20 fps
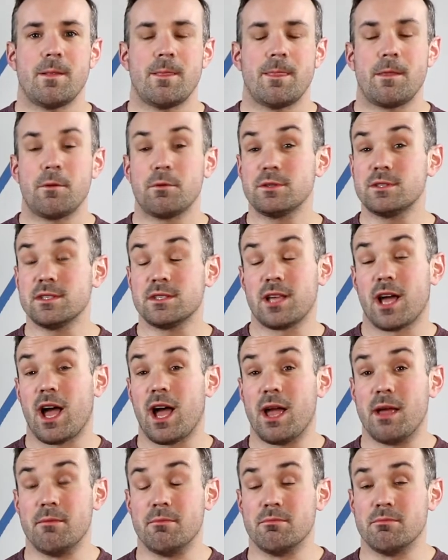There was a
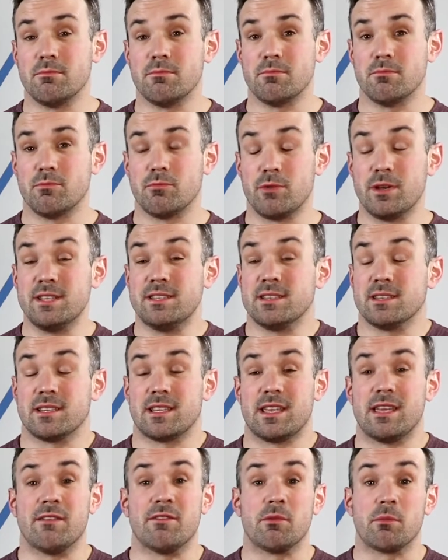time,
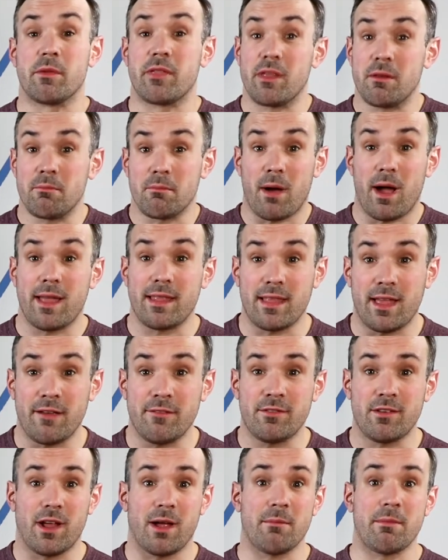recently, even within my
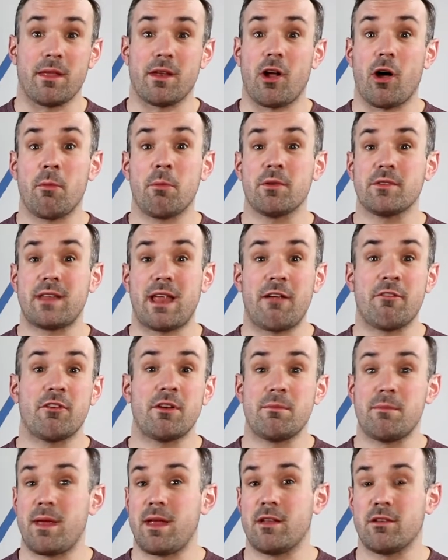lifetime, that almost every
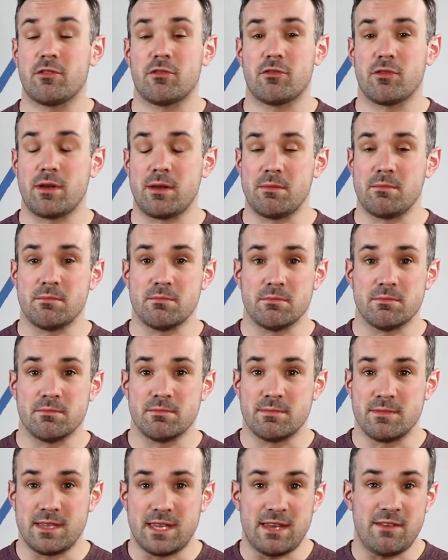mainstream
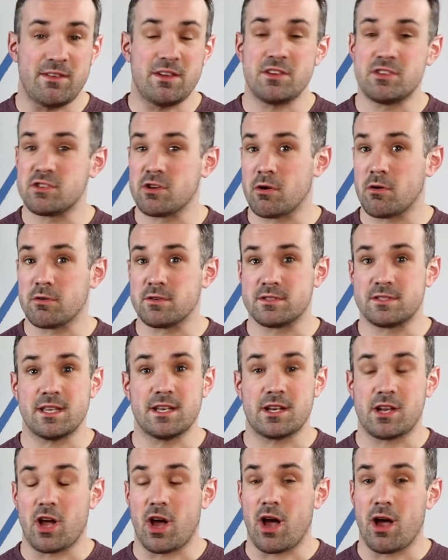TV show,
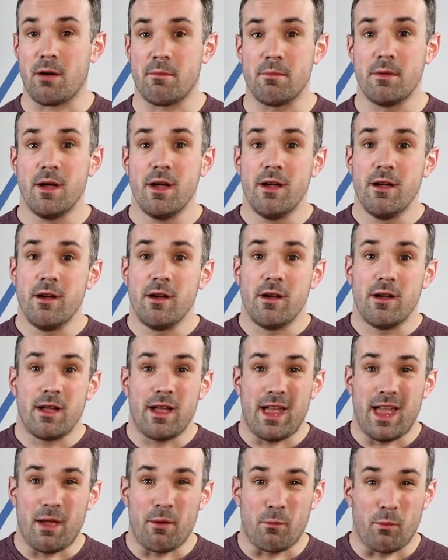sitcom,
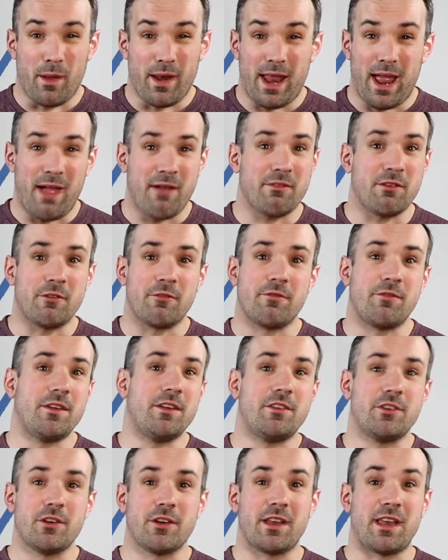what have you,
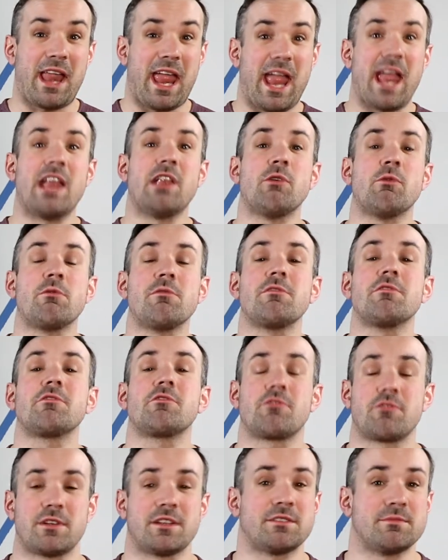featured an annual
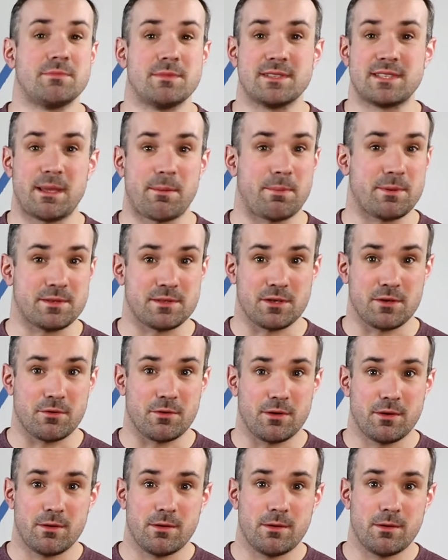Christmas episode.